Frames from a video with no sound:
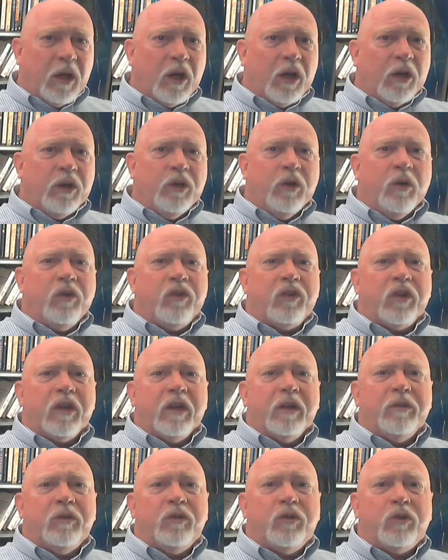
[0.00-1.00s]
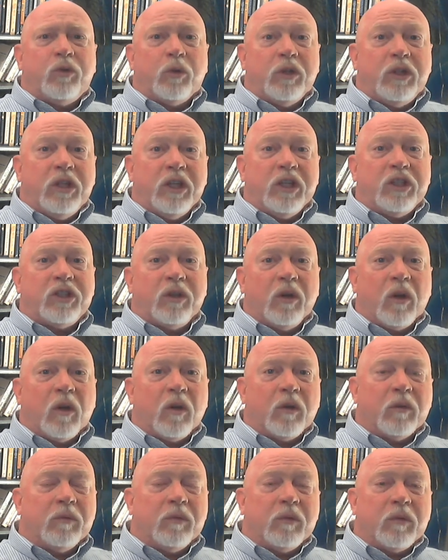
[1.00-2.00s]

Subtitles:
Using traditional